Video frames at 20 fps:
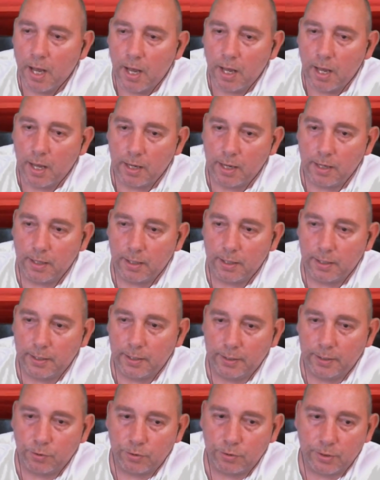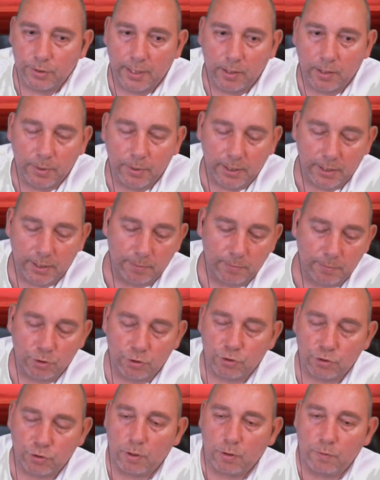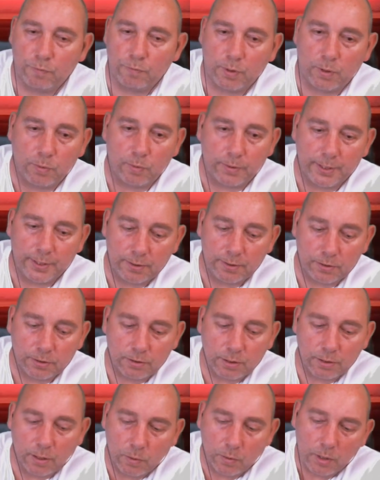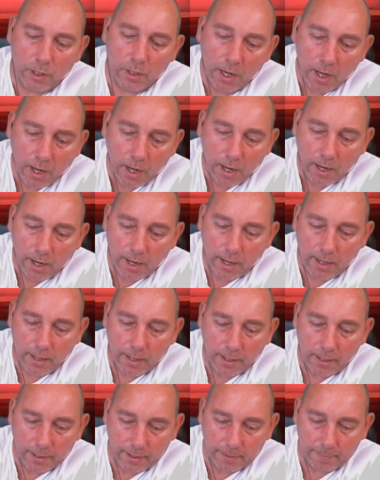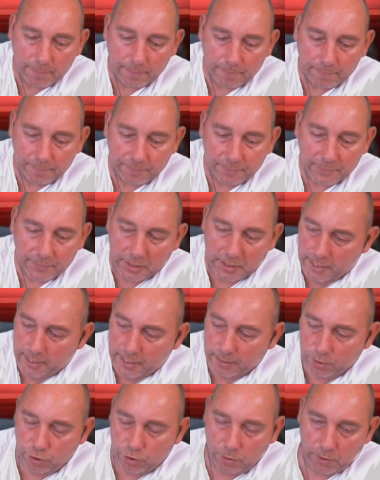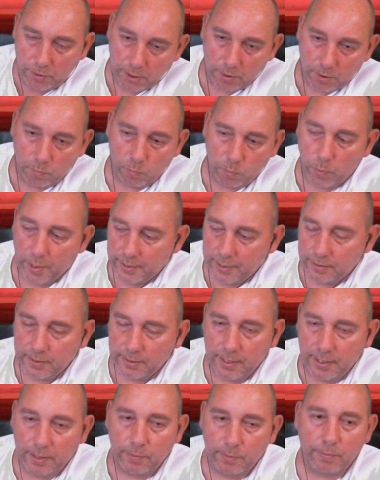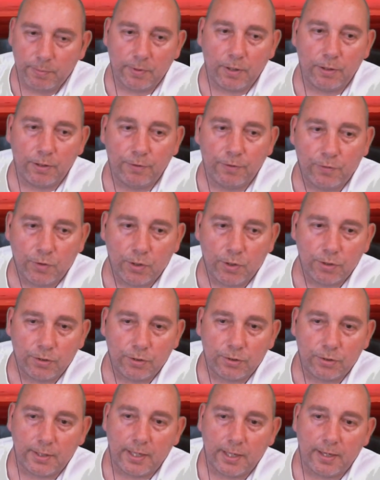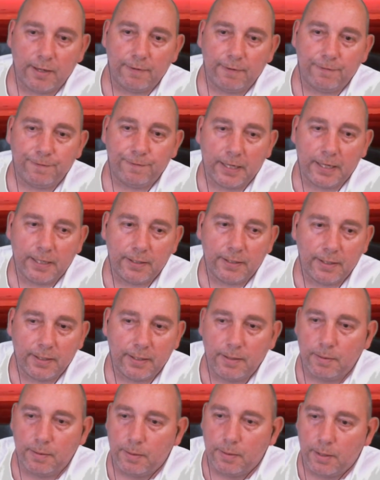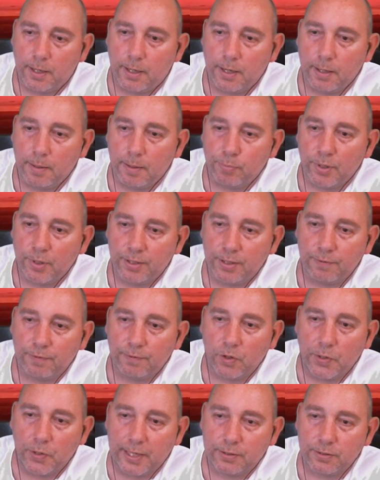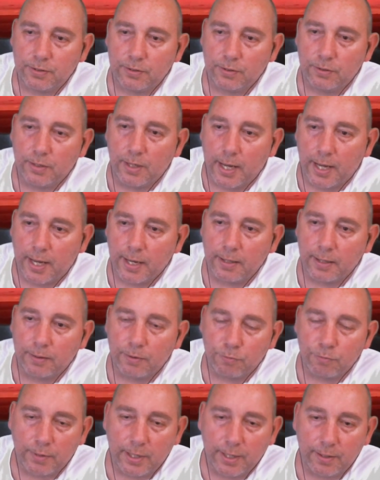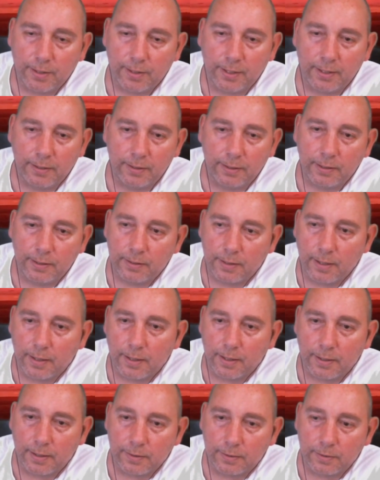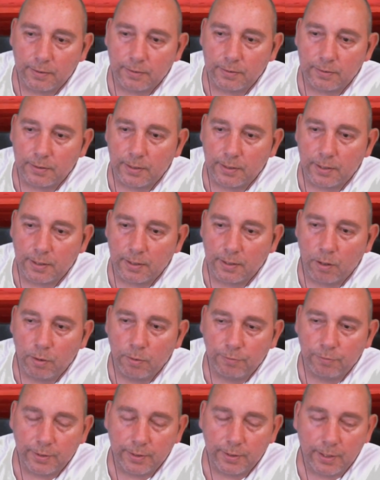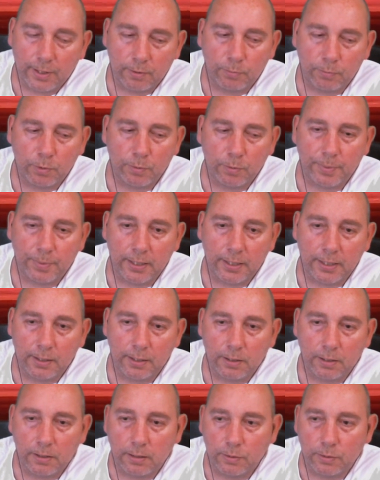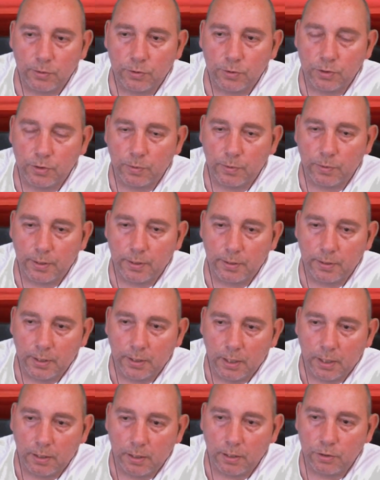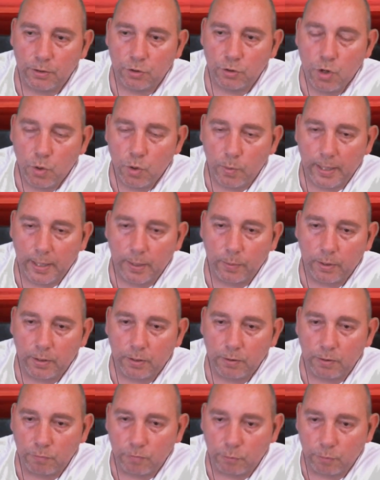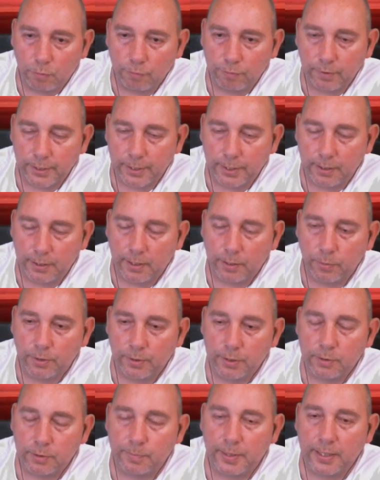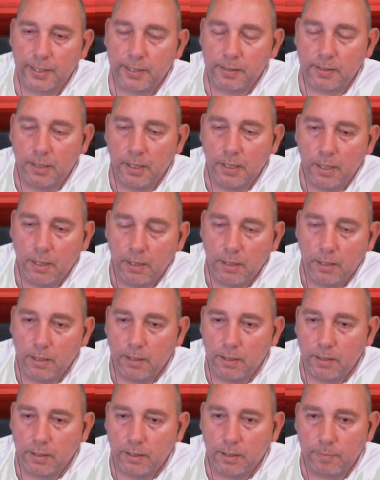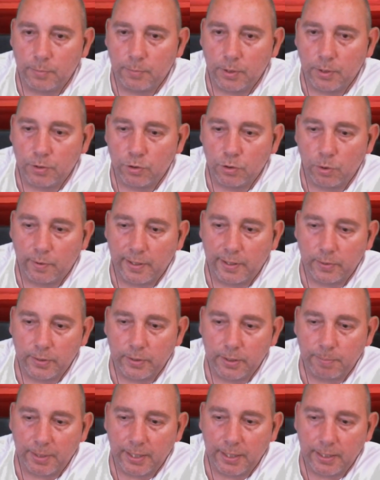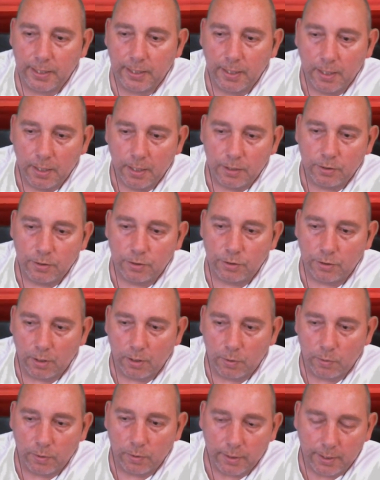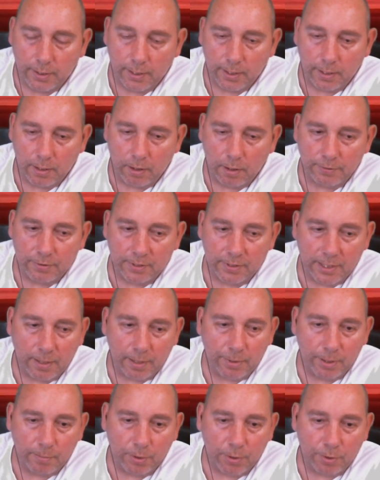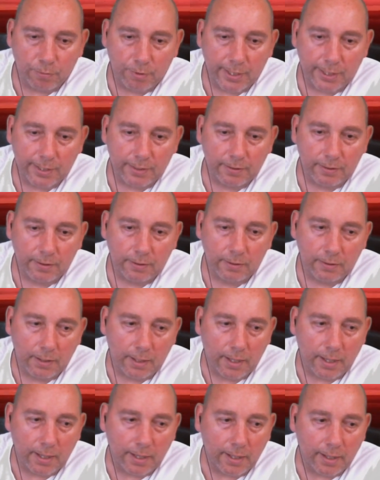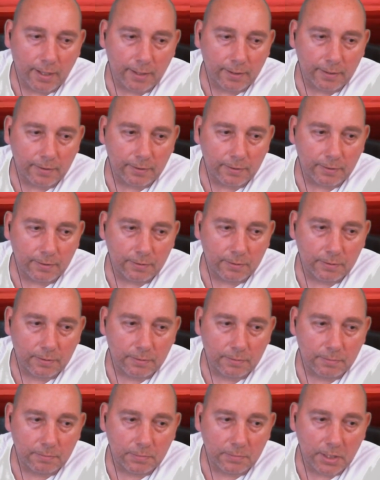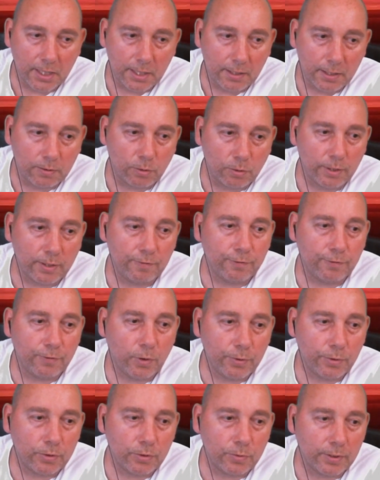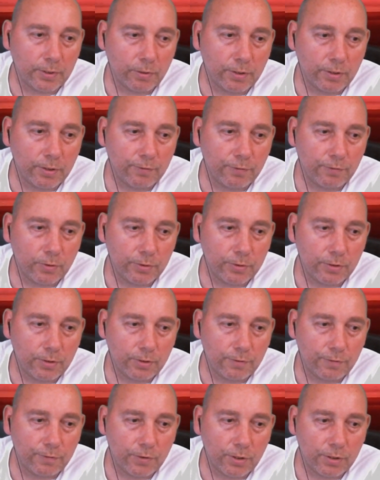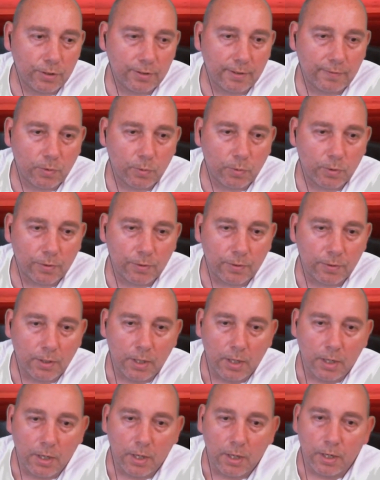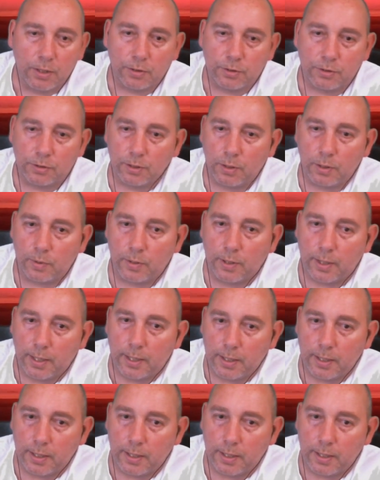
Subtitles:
It does help keep the show rolling. So, tune in on Wednesday when we've got the first fight night, Brenda Von Assen and Right the Hand, and hopefully that will be close to a 2 hour, roughly, I would expect, a 2 hour debate. So, obviously I'll be the moderator, and looking forward to it, looking forward to the first ever one. So,